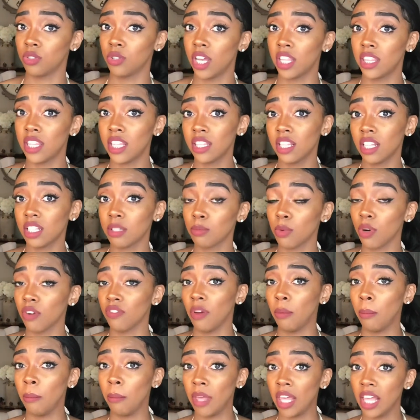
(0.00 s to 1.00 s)
So I think that's more of
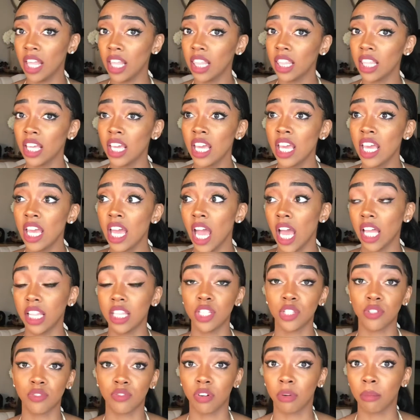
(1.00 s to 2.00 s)
a myth, at
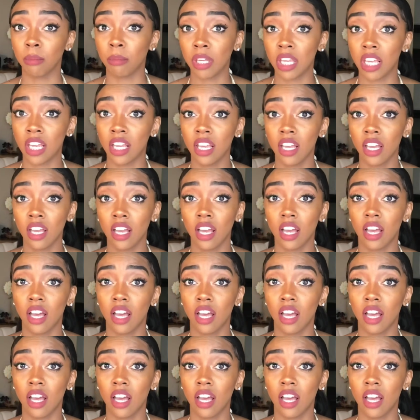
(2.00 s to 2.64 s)
least for me.